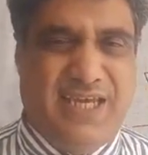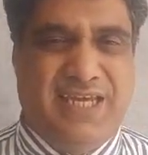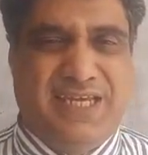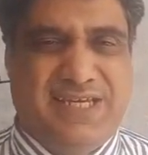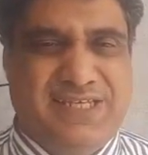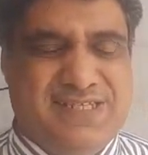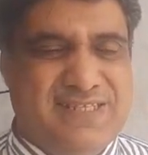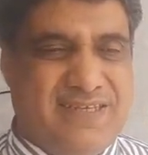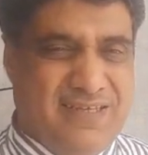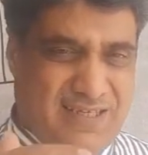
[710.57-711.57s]
is
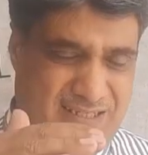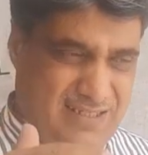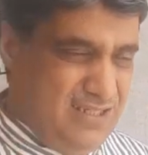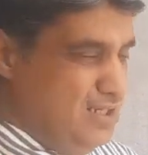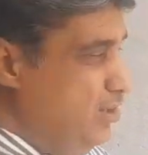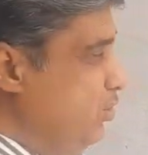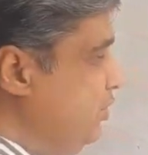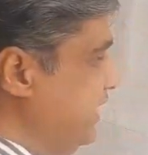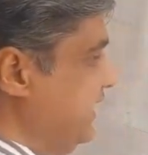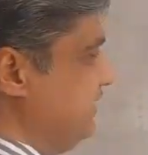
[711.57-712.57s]

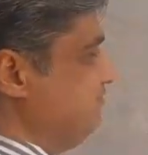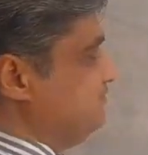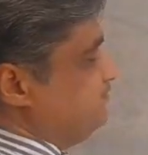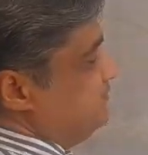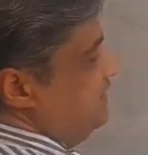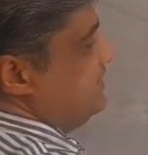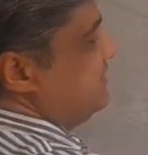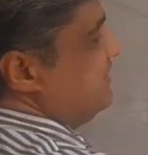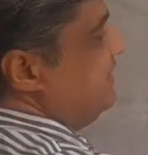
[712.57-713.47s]
lowering, is